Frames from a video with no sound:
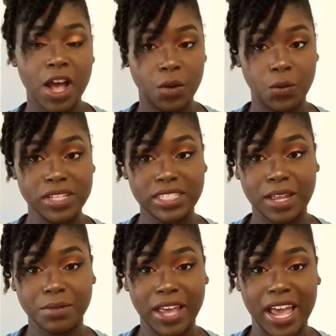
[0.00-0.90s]
What's
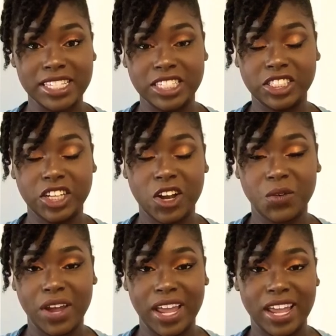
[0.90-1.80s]
up, guys? It's your girl
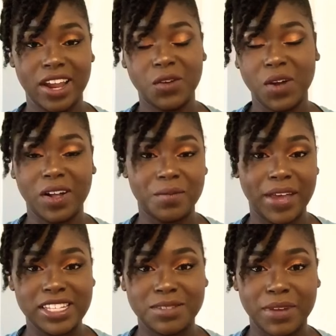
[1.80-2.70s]
Ray here, and welcome
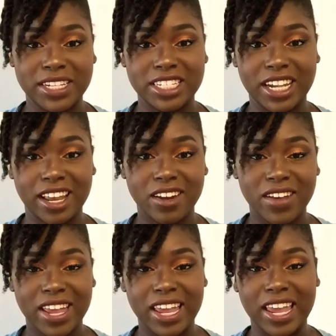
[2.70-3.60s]
back to my channel.
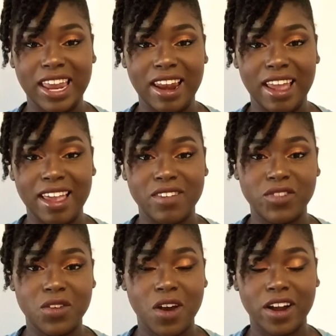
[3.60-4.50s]
And if
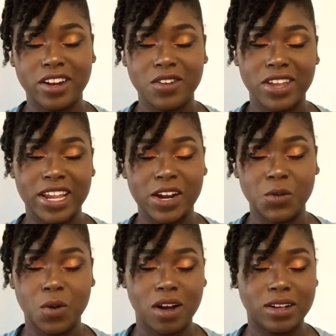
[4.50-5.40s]
you are new here,
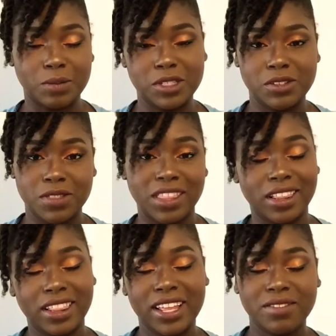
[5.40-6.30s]
welcome to the
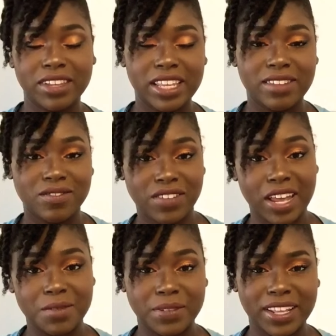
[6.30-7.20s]
lovely
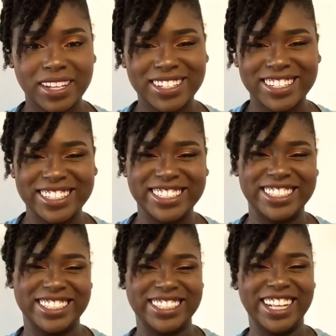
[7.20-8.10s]
family.
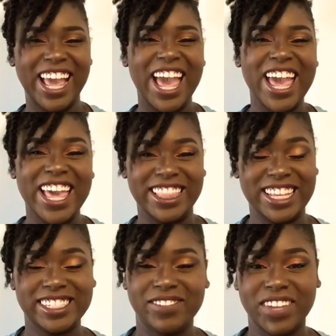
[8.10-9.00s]

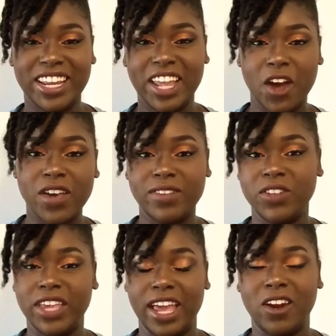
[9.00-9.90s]
This video, if
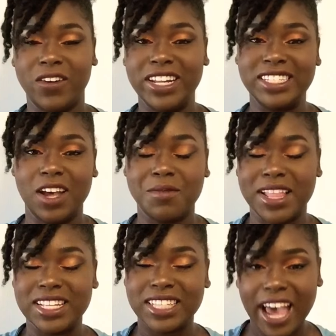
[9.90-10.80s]
you can't already tell by
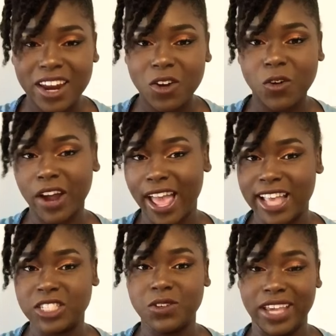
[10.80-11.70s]
the title, or
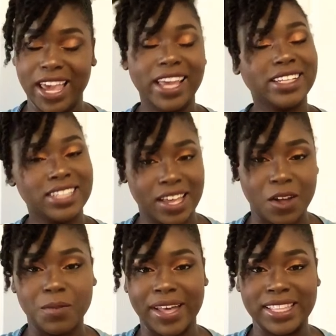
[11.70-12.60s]
as you can
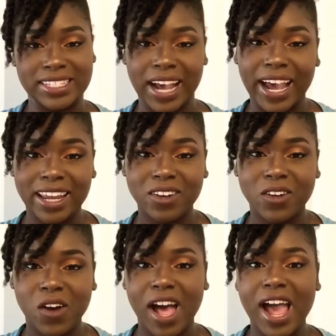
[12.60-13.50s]
tell by the
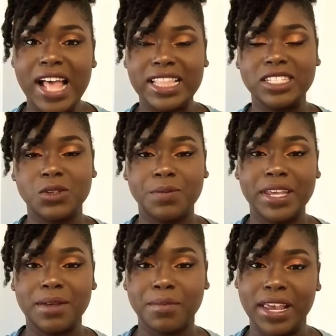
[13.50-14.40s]
title, this will
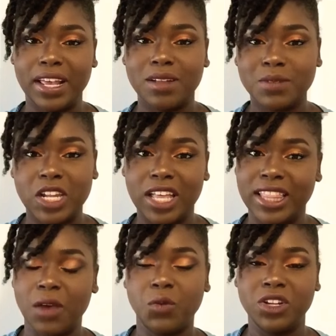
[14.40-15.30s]
be a makeup look
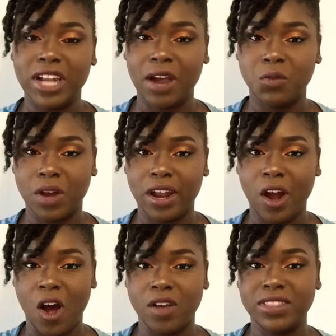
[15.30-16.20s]
that will not run
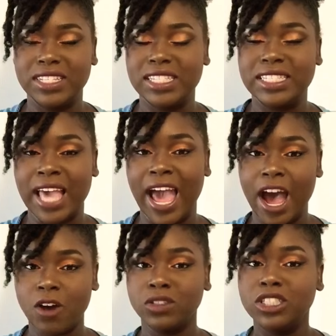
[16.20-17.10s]
off. This is
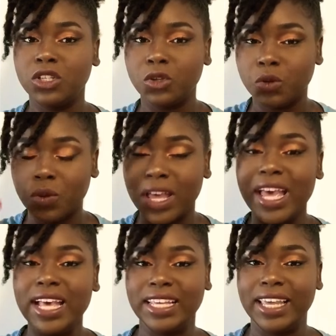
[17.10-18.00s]
how to
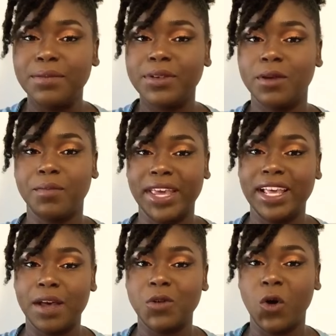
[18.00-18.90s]
keep your
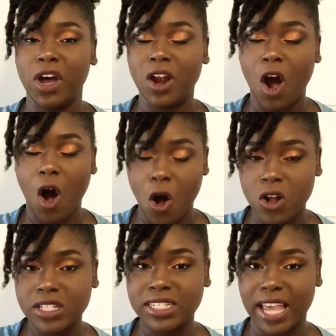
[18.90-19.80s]
makeup on
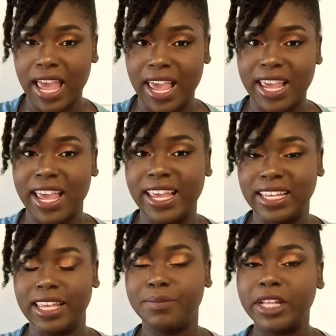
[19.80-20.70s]
all day and
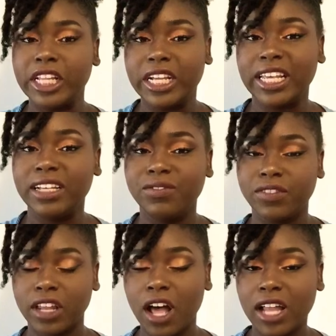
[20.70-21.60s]
keep it looking
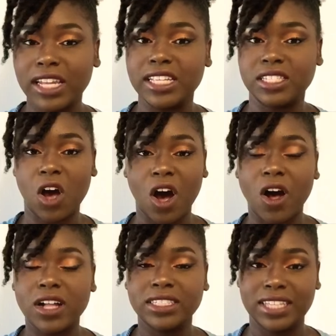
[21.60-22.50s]
flawless
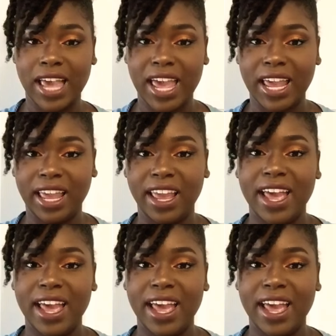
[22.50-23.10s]
all day